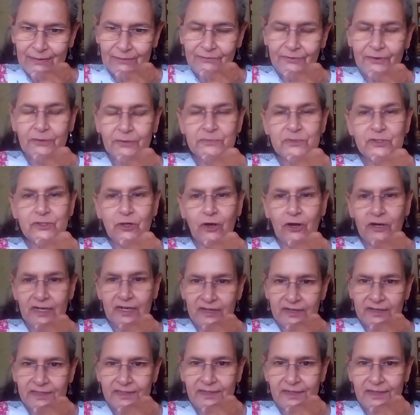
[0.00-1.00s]
from
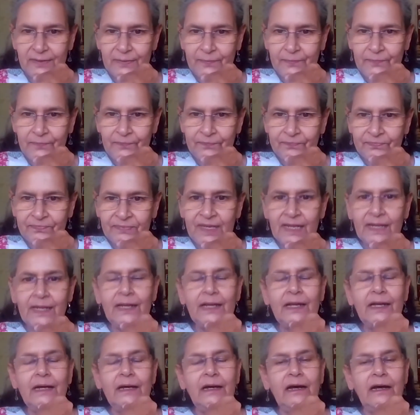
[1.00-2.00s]
Scotland,
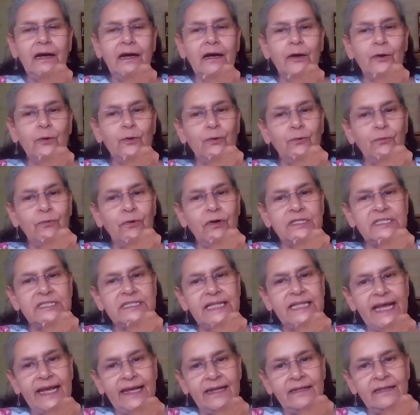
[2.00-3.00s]
who
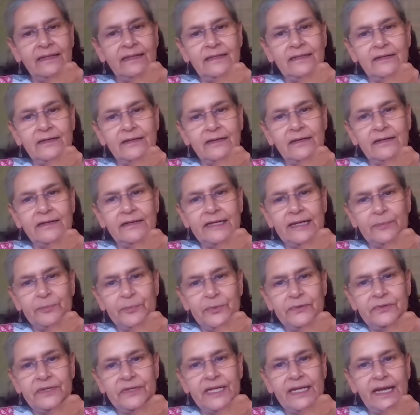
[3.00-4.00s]
was then the
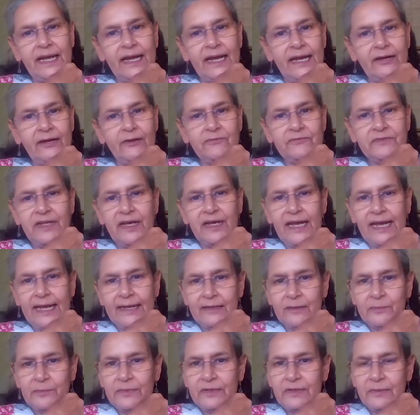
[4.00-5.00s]
deputy head of the
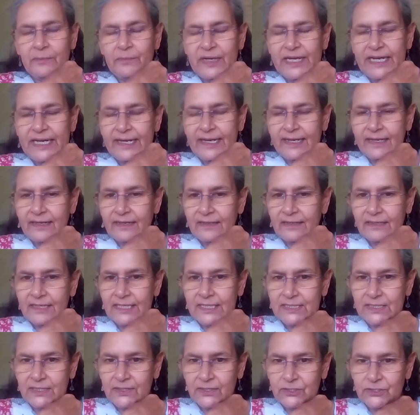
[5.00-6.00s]
Animal Breeding
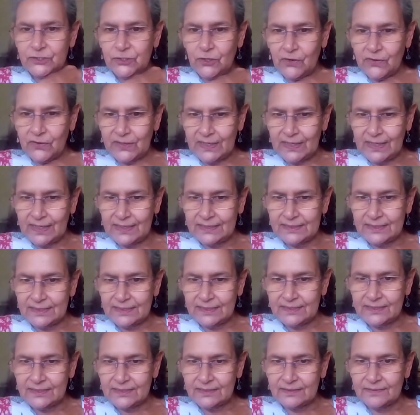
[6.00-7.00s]
Research
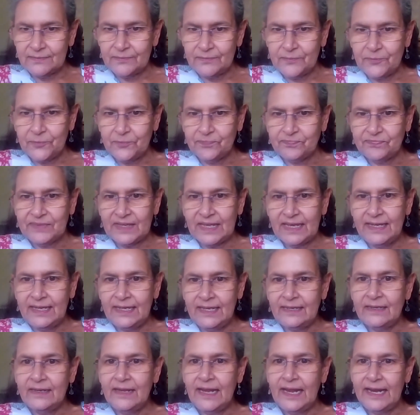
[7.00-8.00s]
Organization
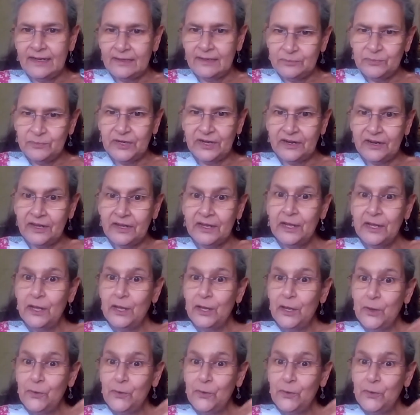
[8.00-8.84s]
in Edinburgh,